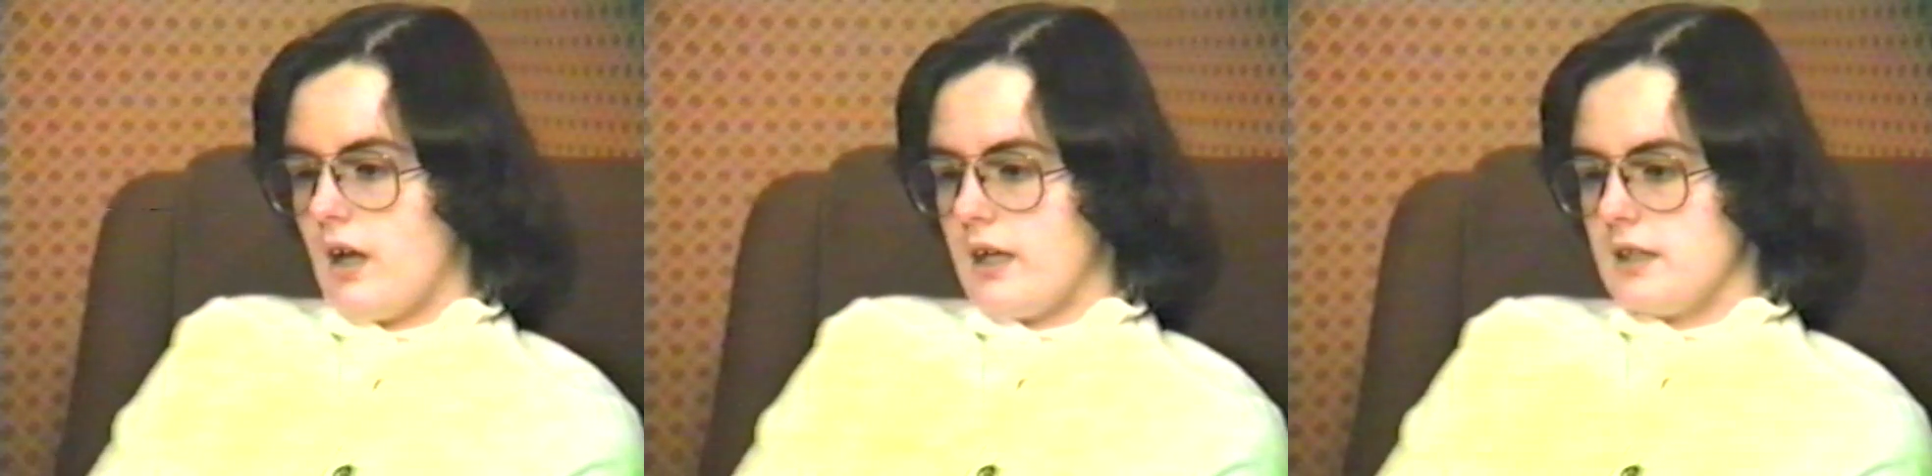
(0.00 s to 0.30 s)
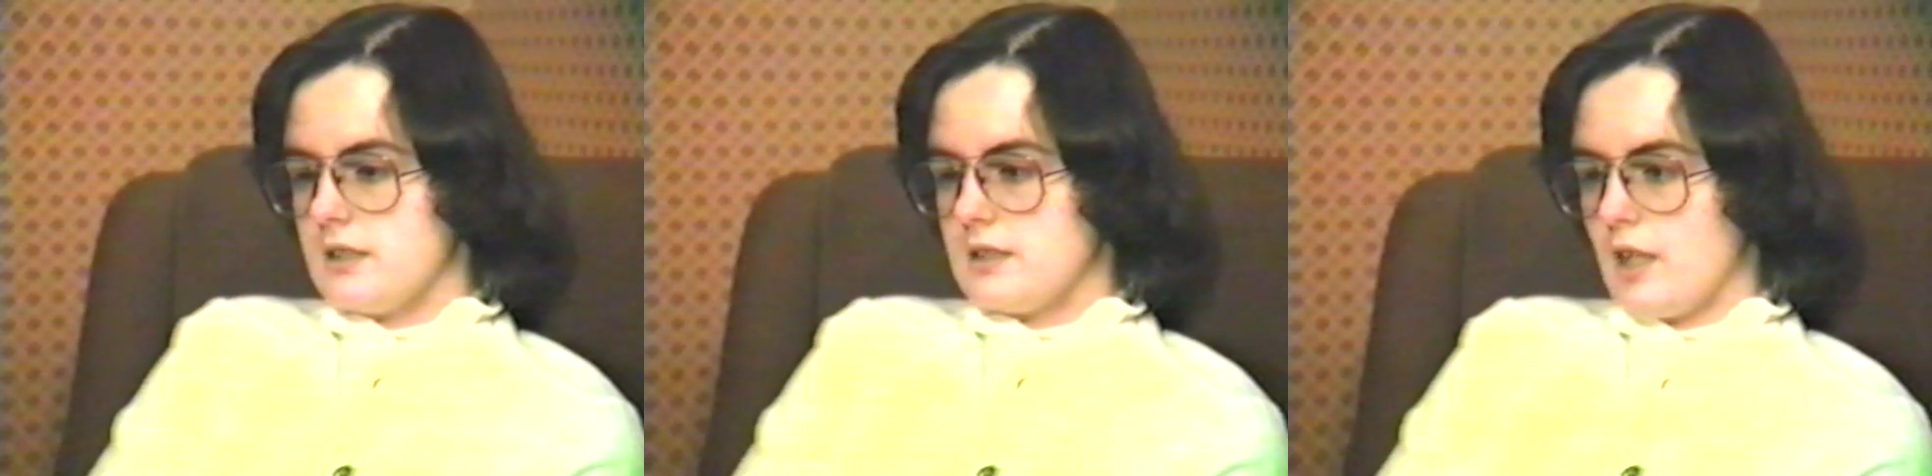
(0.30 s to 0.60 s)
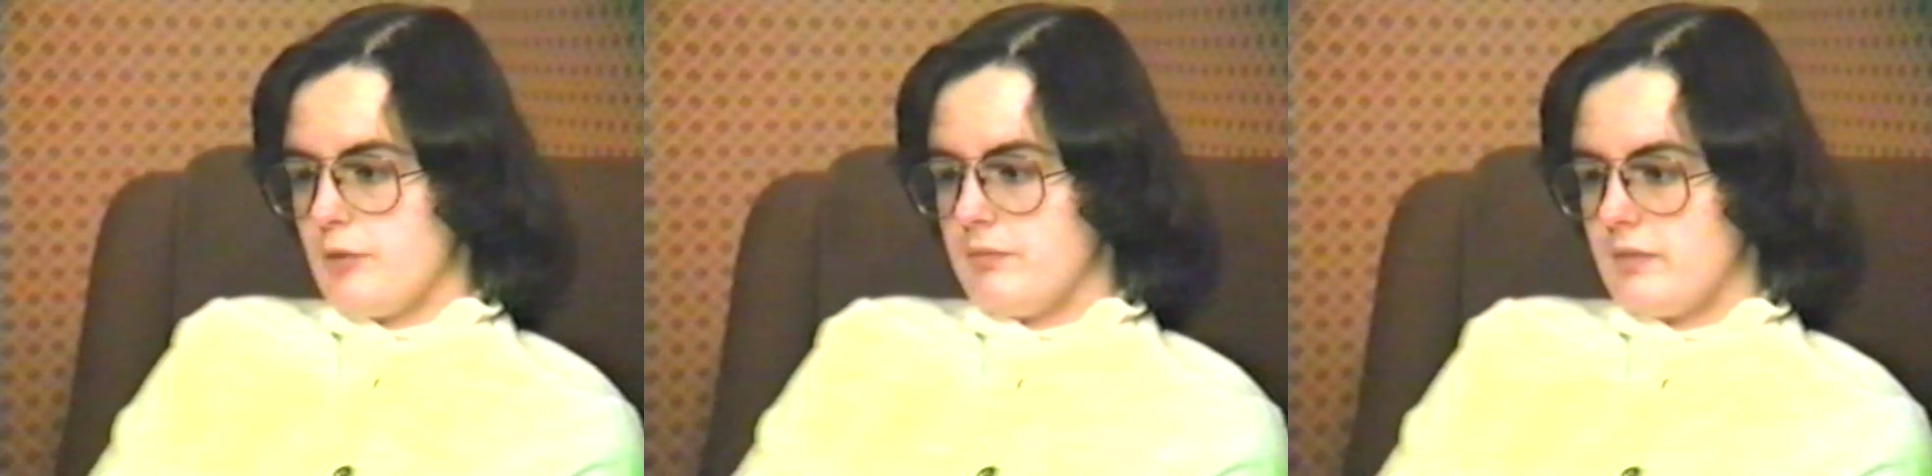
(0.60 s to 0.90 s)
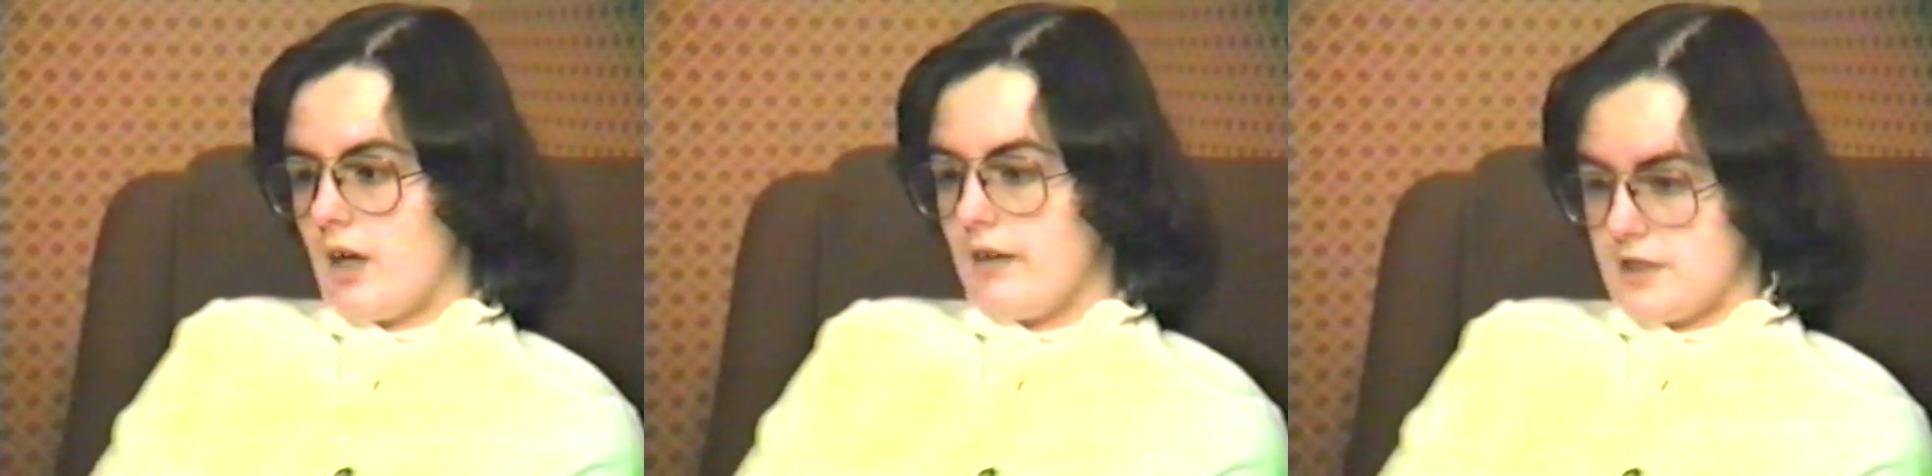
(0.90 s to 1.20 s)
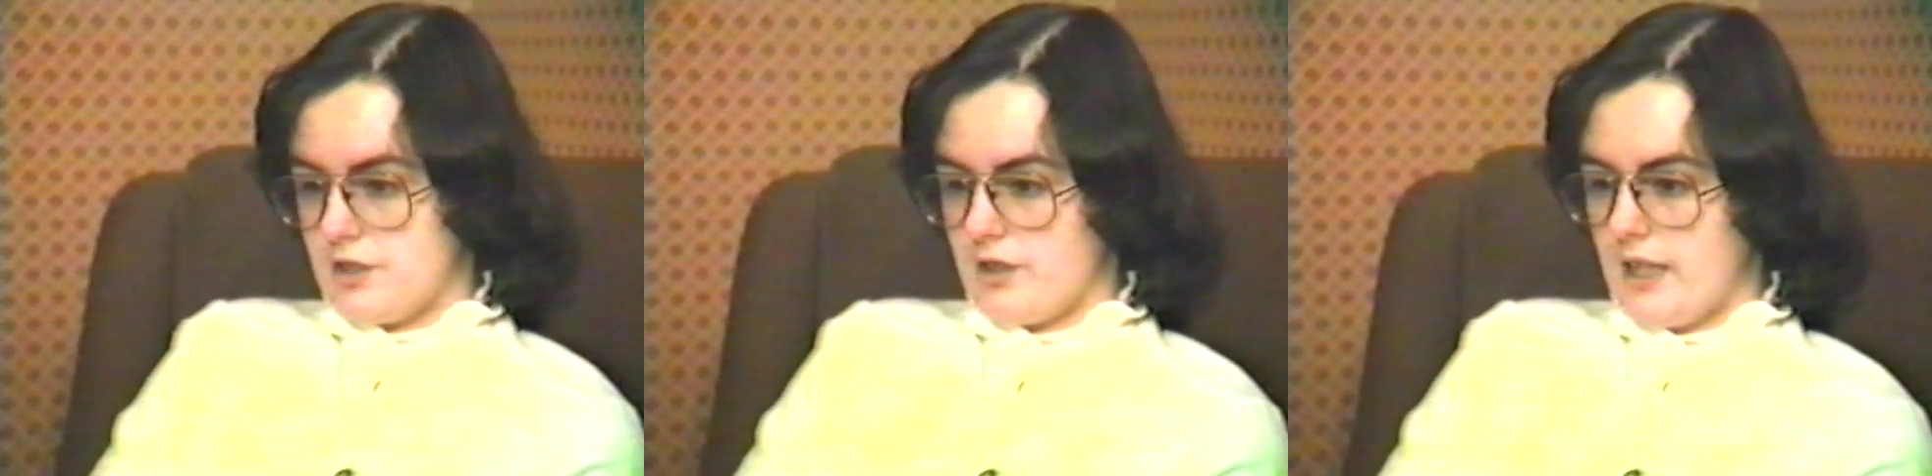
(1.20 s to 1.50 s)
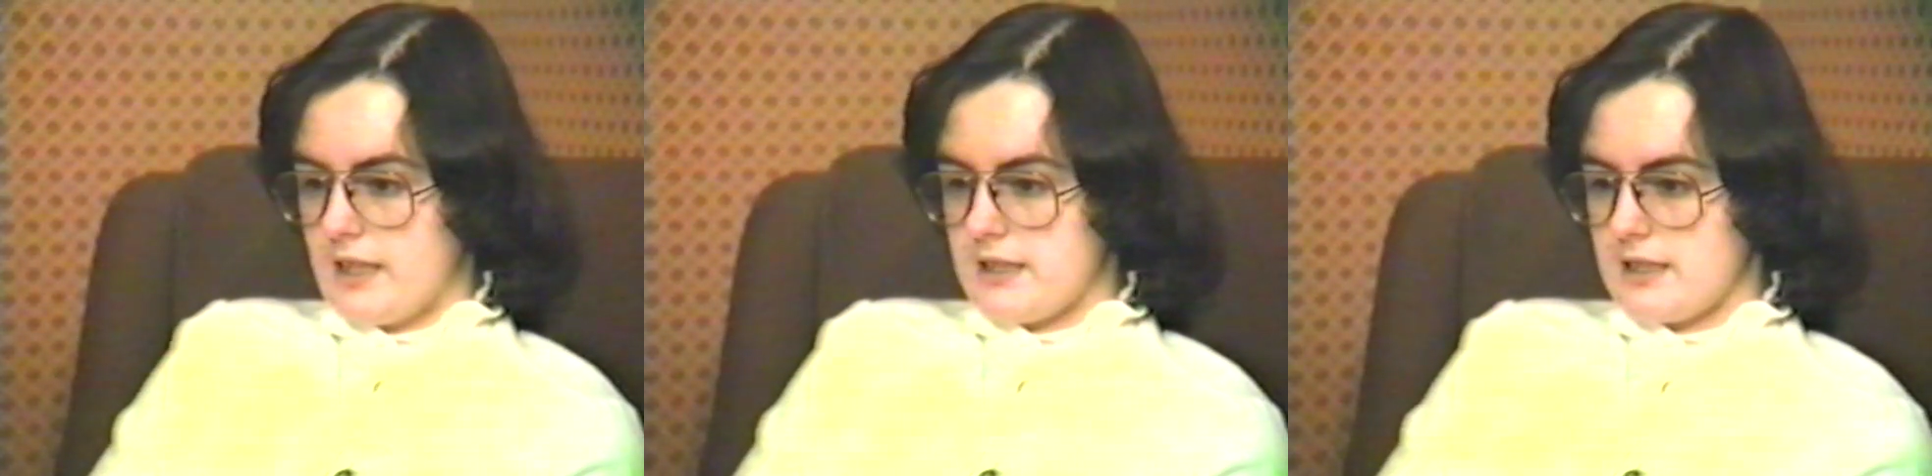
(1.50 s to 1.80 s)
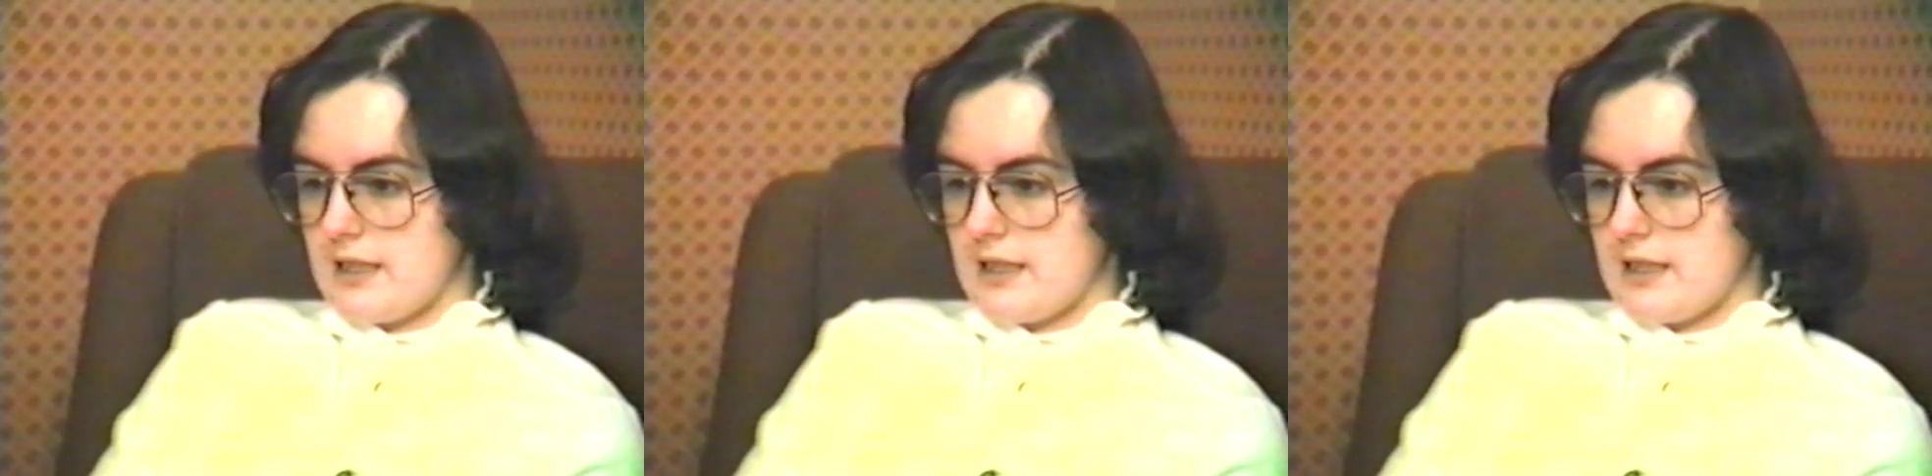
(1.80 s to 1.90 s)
And um, after three years,